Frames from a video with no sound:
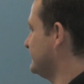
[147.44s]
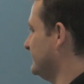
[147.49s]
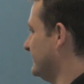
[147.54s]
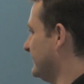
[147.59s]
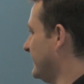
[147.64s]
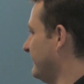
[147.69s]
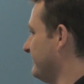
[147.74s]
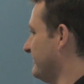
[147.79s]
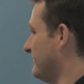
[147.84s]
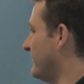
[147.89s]

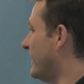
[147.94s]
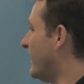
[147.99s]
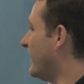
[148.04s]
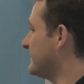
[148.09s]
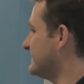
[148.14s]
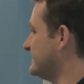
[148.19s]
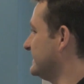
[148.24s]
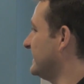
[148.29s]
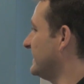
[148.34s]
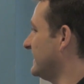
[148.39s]
don't have the
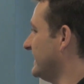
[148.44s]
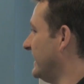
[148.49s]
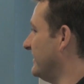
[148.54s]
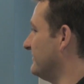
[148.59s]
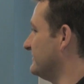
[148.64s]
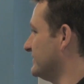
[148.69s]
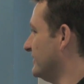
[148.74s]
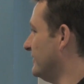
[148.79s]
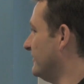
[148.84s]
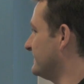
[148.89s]
marketing
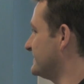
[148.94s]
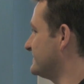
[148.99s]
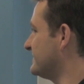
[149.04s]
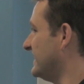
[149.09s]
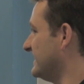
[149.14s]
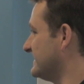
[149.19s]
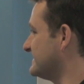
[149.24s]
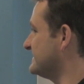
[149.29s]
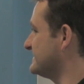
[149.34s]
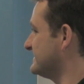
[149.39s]
clout of
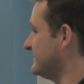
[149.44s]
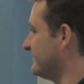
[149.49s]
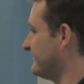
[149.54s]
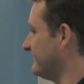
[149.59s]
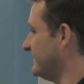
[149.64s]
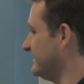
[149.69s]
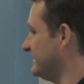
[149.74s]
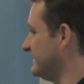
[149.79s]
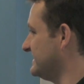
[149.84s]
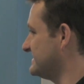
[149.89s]
Stratasys and
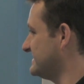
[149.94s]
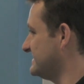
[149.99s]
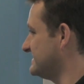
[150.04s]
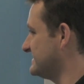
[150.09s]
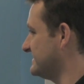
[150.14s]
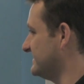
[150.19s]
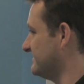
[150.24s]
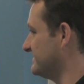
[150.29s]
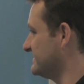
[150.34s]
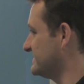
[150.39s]
3D
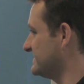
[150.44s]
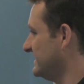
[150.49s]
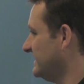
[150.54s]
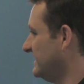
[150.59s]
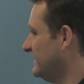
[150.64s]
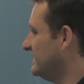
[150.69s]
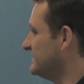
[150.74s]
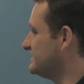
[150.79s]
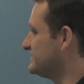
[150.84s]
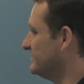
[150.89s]
systems.
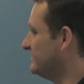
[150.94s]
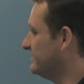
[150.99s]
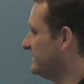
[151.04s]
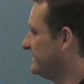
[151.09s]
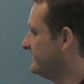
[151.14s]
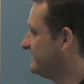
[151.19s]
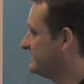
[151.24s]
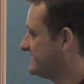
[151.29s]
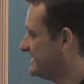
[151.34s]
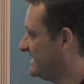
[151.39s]
So
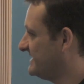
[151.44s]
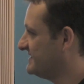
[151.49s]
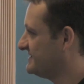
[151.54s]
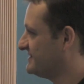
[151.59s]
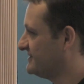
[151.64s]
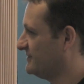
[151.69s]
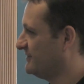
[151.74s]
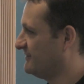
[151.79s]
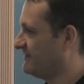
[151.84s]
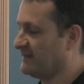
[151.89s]
we've tended
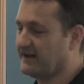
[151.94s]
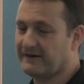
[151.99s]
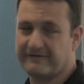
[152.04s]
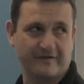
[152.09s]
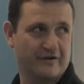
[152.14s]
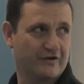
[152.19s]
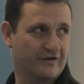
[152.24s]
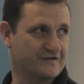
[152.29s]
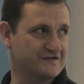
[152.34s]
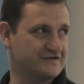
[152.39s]
to go for that
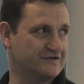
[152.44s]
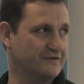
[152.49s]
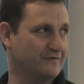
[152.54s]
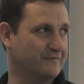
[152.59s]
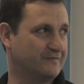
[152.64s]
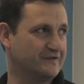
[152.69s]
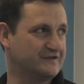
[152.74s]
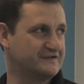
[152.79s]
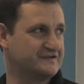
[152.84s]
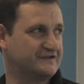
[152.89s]
for consumables